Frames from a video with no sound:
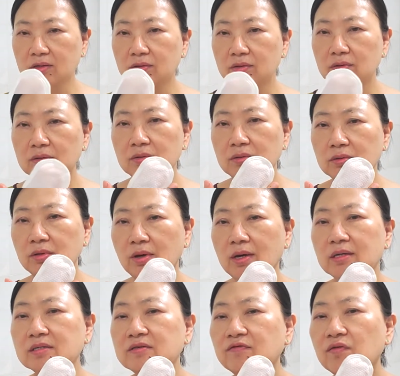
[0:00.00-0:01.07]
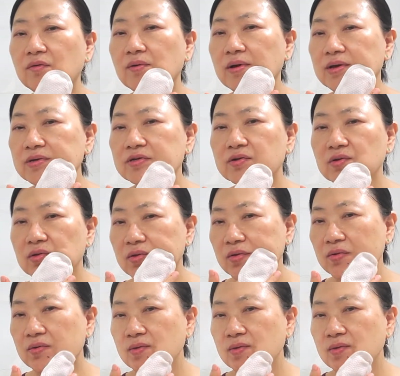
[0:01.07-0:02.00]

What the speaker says: to do the exfoliation.